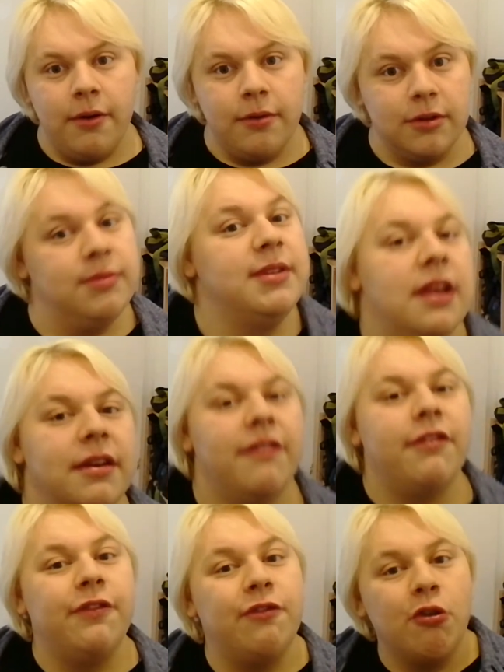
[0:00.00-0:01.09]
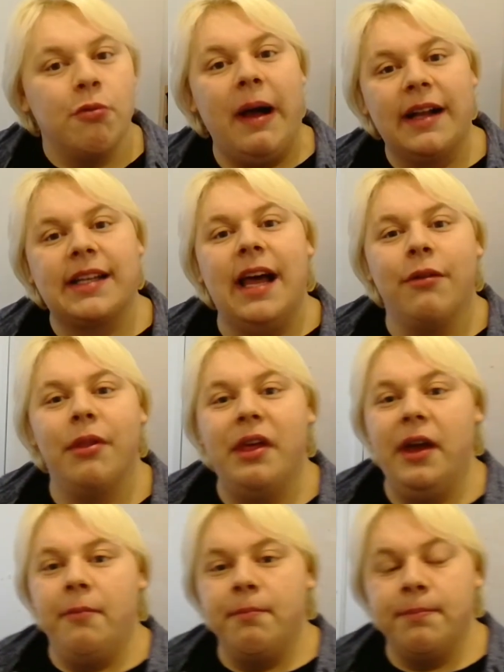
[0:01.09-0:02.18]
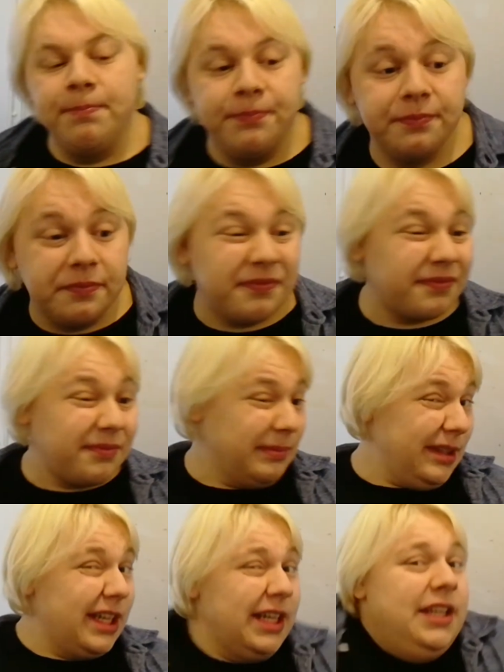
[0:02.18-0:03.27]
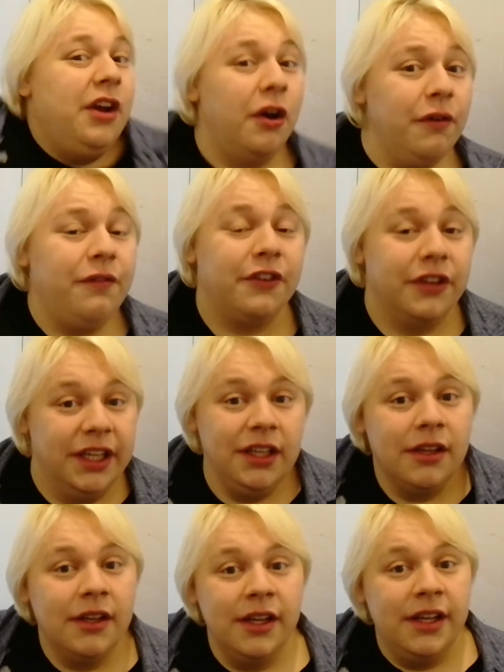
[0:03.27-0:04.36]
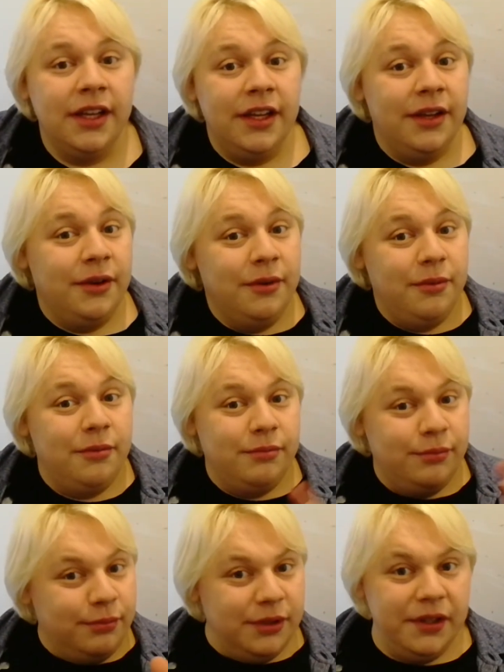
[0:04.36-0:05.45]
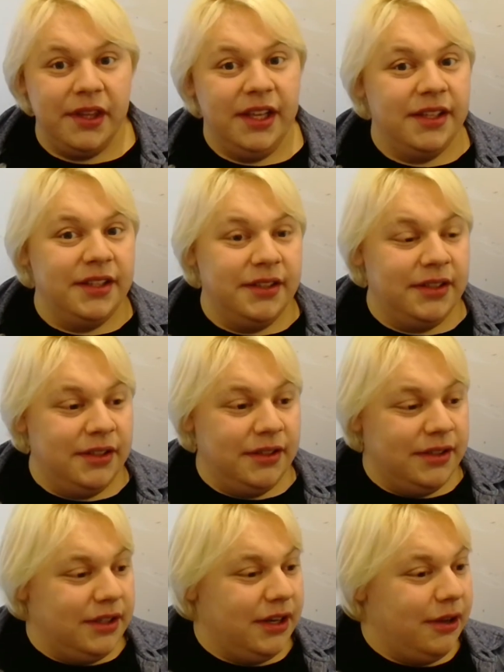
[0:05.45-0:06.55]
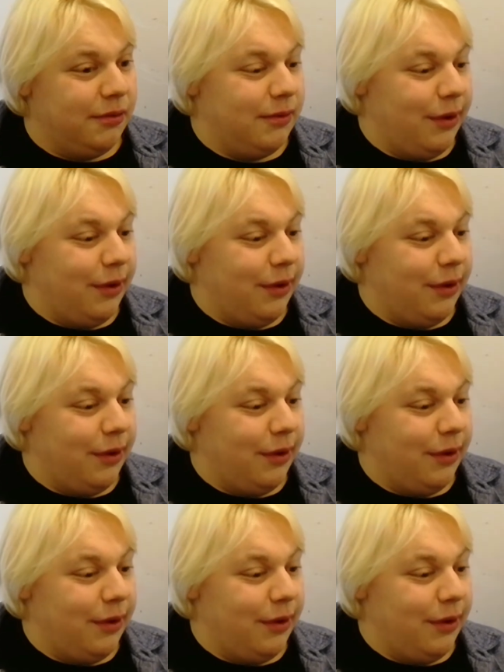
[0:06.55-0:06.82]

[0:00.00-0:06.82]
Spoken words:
which means I never fall back down there. And hopefully, with this, you know,